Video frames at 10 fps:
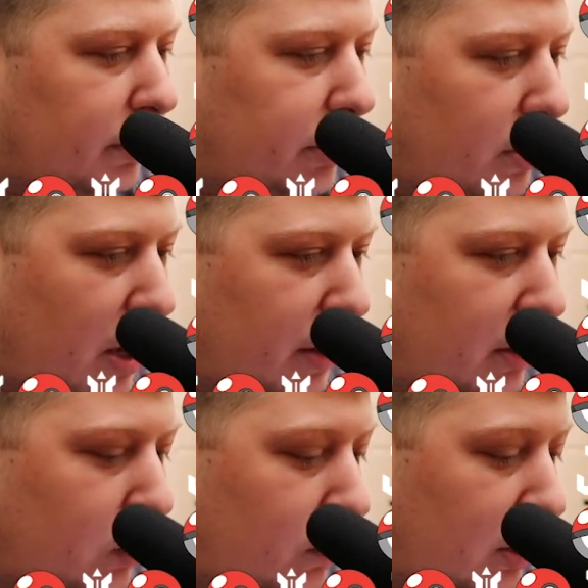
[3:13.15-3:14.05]
So I
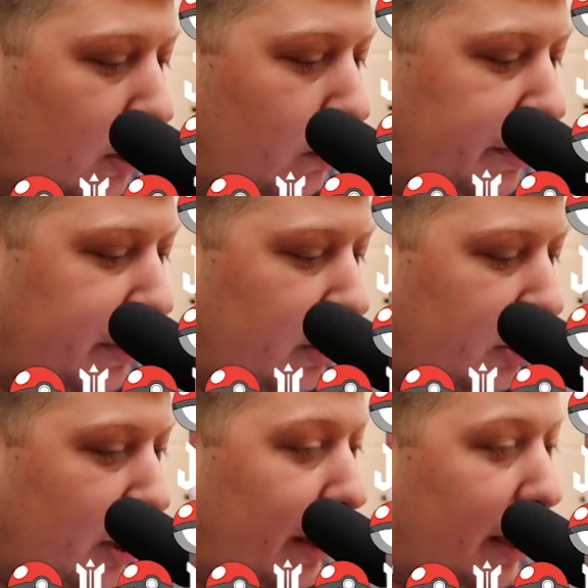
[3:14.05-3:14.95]
think this one's got a really good
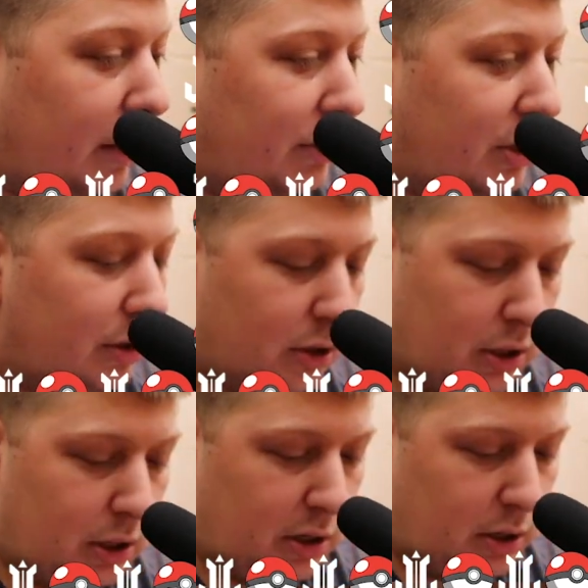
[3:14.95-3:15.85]
shot at a 10.
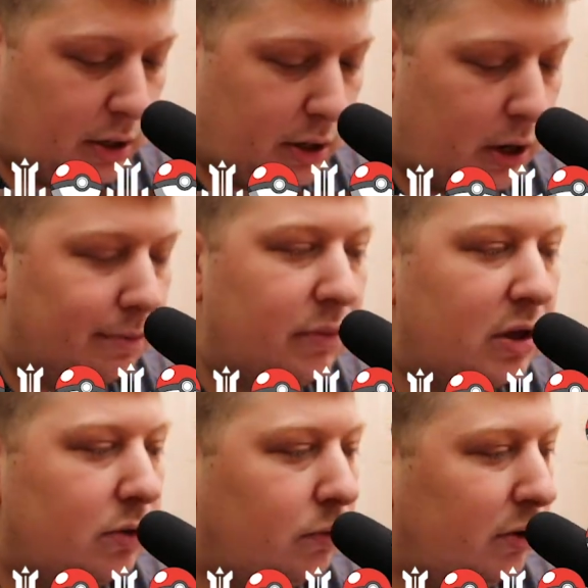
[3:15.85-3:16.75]

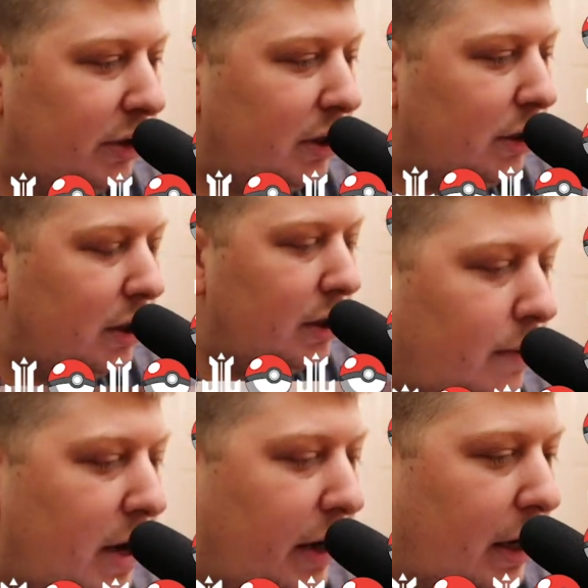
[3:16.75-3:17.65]
It's really clean
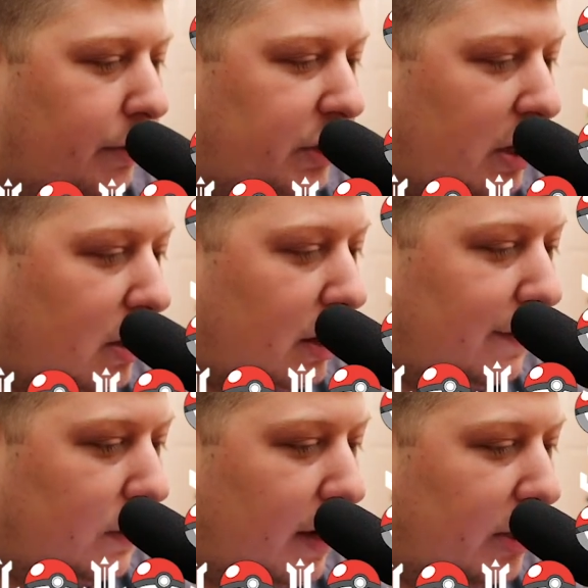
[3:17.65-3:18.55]
back. I don't see any kind
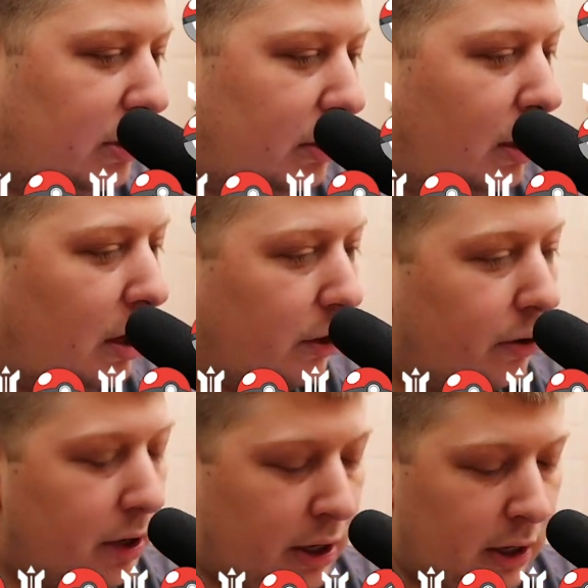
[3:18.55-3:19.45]
of scratching on the
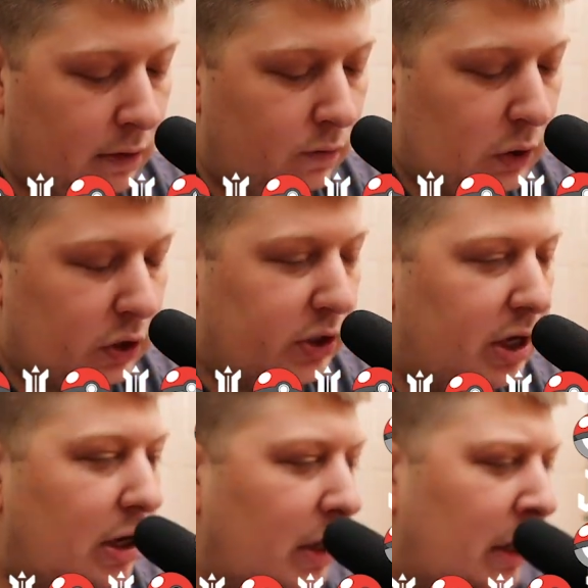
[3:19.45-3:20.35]
holo. This is
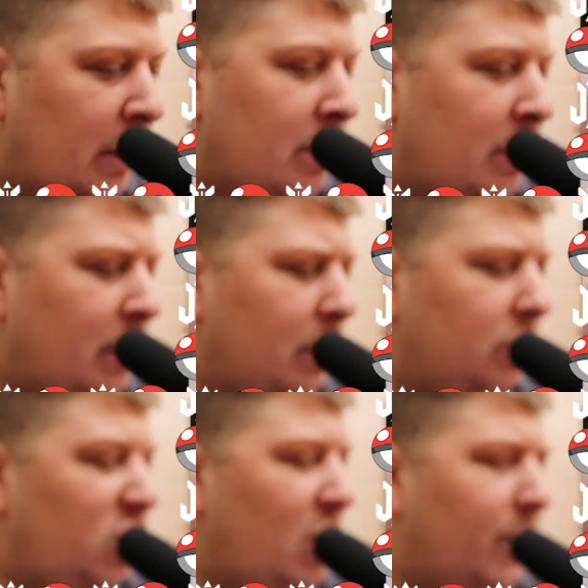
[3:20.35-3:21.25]
a
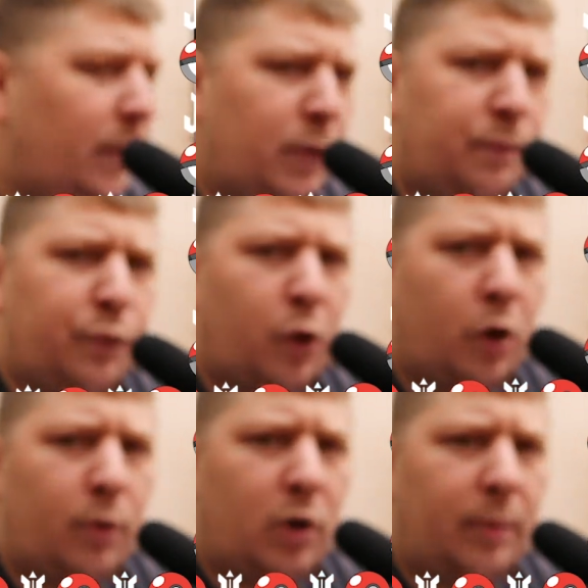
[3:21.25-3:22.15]
team-up
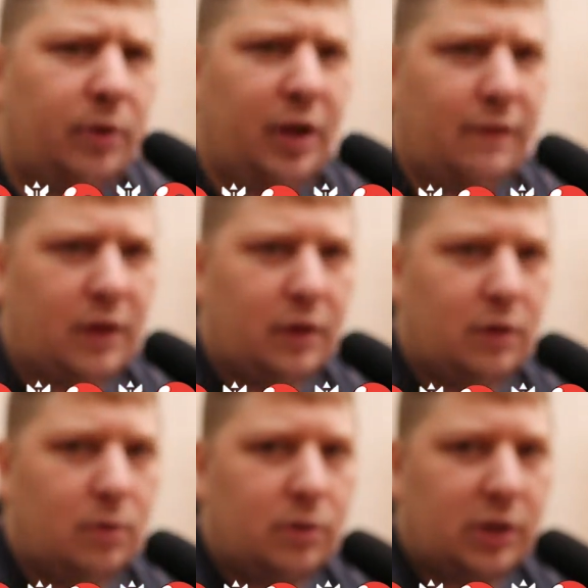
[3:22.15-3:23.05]
promo, I believe, that they
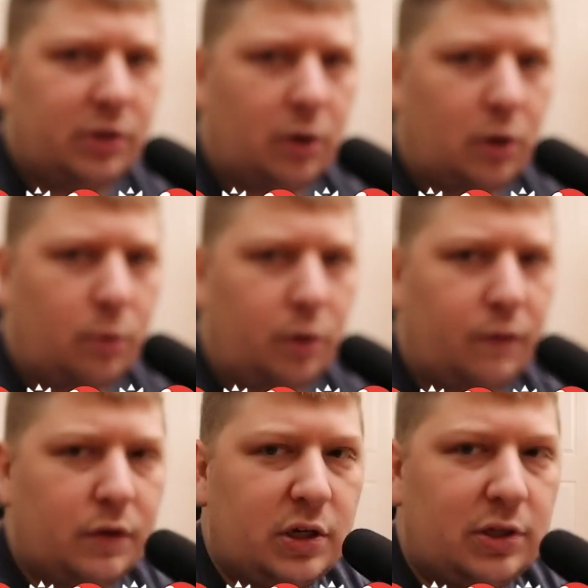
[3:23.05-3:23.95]
used as the artwork
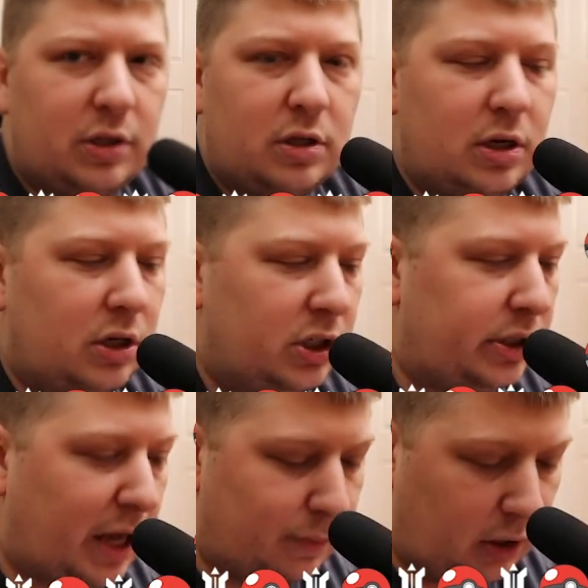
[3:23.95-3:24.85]
for this, and then they just
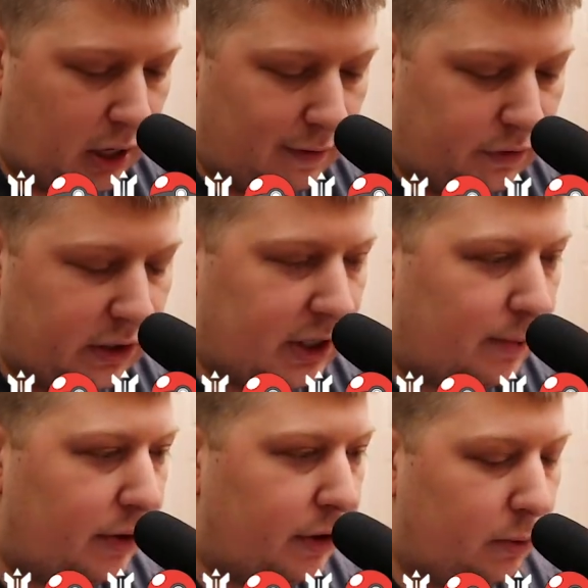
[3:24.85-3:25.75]
slapped the KFC
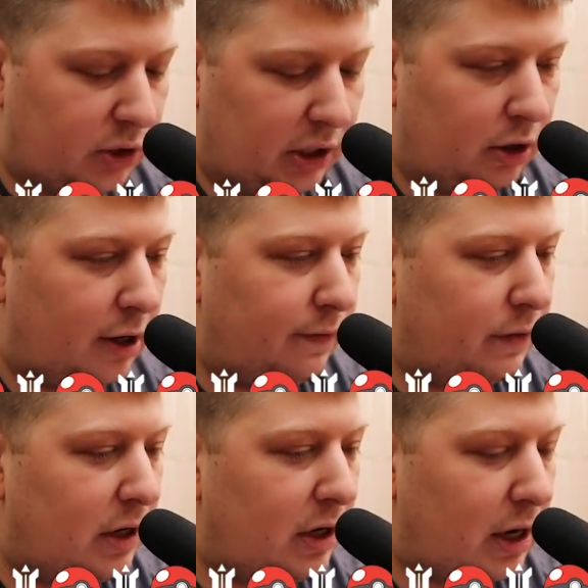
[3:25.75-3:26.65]
stamp on there, which I love.
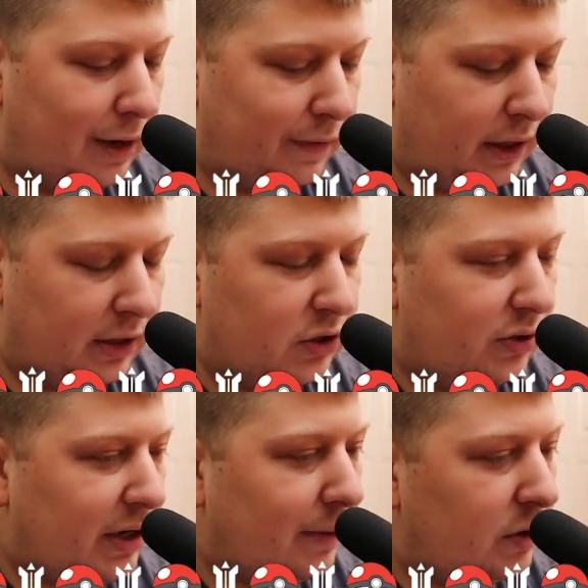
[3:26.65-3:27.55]
Any kind of like
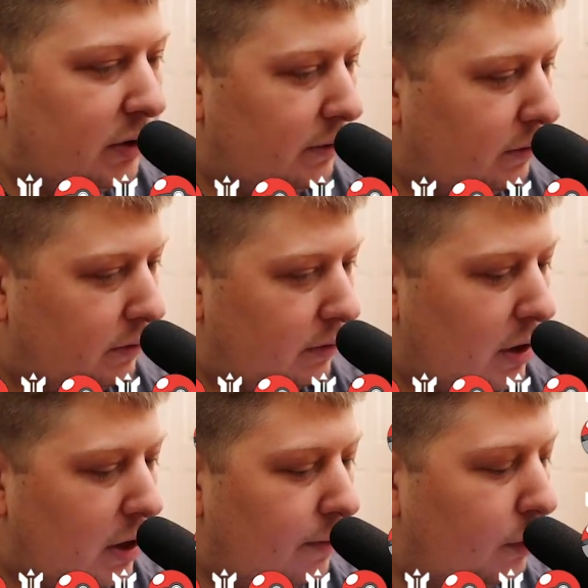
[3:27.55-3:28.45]
stamped
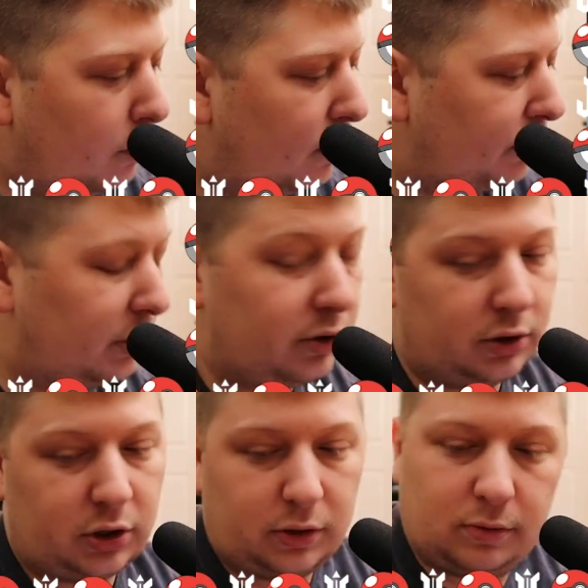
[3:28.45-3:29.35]
promos. Those are
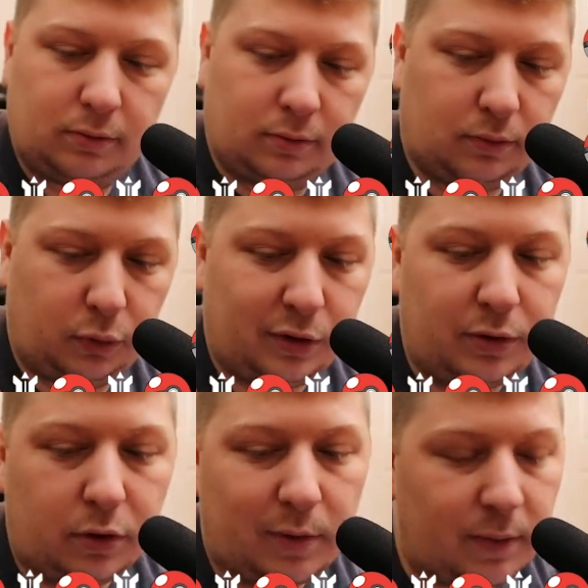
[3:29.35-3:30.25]
just really
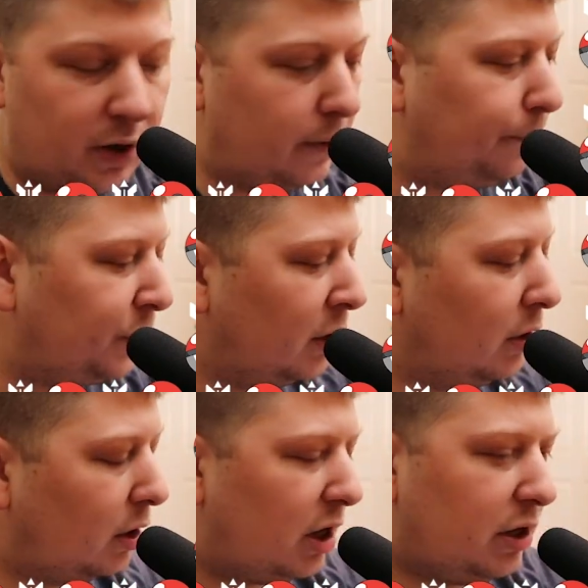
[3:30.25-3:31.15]
cool in my opinion.
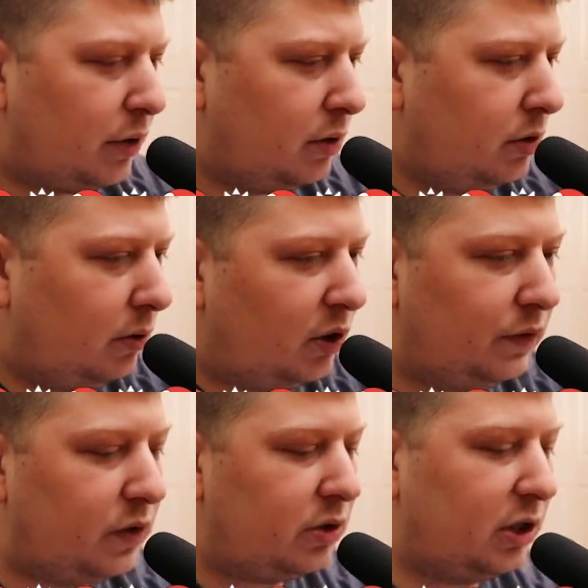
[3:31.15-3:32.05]
All right, nothing too
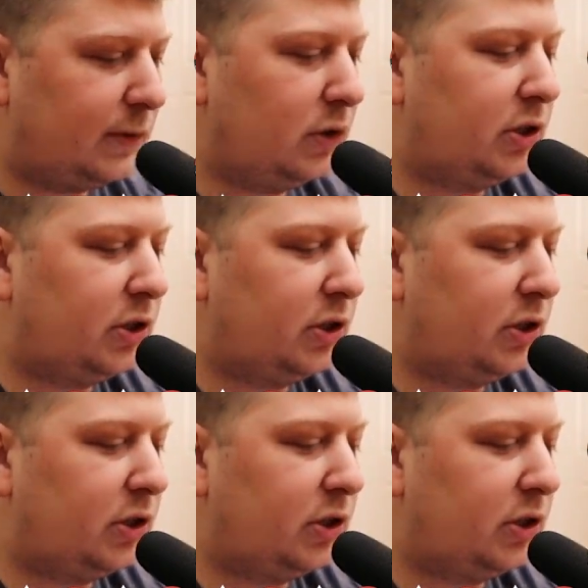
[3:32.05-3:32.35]
crazy for this next one.